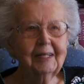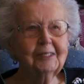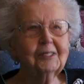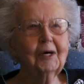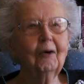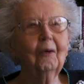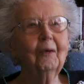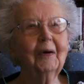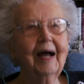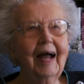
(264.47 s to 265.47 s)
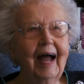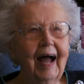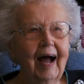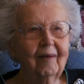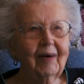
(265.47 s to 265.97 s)
and so
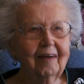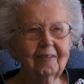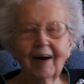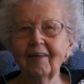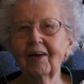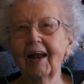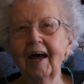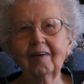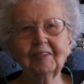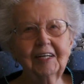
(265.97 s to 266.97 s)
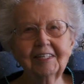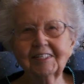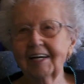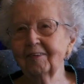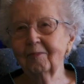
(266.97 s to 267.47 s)
my father laughed. He
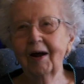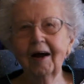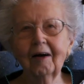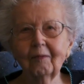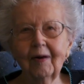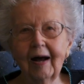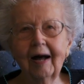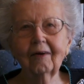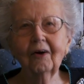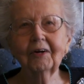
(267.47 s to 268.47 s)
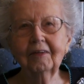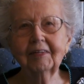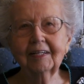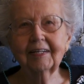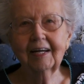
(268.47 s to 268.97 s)
said, Well, how long do you
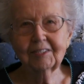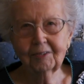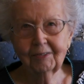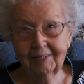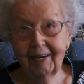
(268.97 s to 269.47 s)
think that's going